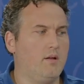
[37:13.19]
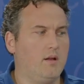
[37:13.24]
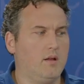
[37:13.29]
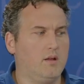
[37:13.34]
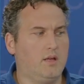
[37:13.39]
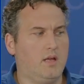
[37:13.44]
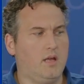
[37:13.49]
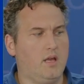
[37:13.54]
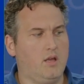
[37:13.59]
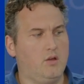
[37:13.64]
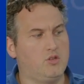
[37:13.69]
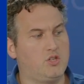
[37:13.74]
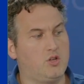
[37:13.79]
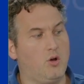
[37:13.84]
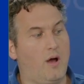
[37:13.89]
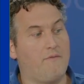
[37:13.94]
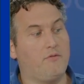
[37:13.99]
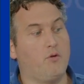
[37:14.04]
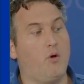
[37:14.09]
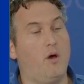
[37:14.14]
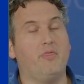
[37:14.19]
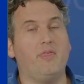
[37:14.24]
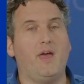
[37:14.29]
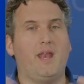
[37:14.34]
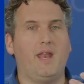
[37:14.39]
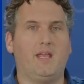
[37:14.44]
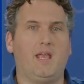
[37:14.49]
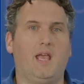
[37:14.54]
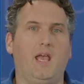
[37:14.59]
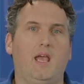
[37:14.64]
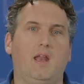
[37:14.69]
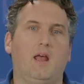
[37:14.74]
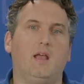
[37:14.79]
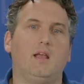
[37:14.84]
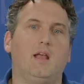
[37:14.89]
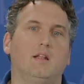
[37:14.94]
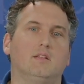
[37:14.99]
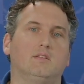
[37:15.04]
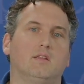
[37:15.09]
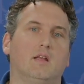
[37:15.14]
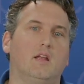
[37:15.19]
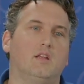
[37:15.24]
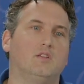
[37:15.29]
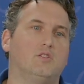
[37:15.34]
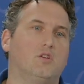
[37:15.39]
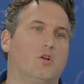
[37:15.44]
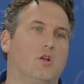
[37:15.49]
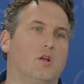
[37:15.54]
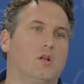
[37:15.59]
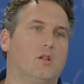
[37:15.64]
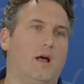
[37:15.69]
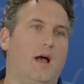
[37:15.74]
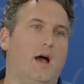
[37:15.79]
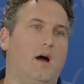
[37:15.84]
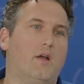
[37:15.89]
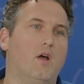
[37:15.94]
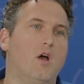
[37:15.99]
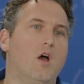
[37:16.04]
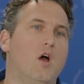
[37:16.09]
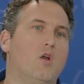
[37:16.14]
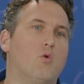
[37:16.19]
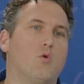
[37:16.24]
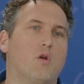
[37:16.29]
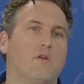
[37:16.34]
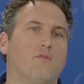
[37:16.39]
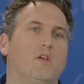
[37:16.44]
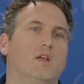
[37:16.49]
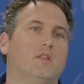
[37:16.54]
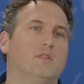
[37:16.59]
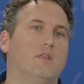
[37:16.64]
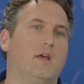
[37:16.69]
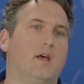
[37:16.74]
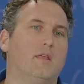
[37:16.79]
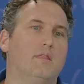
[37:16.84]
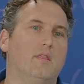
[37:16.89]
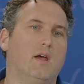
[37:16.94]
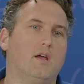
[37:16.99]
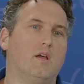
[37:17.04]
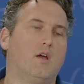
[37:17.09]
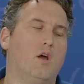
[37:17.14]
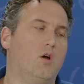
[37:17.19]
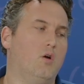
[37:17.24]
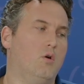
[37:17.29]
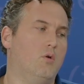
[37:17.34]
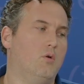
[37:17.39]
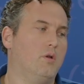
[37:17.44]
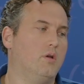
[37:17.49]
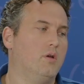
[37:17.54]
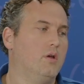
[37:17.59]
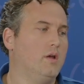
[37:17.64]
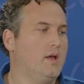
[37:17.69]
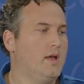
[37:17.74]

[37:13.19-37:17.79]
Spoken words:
you still have to authenticate against Identity Security Cloud in order to get that code.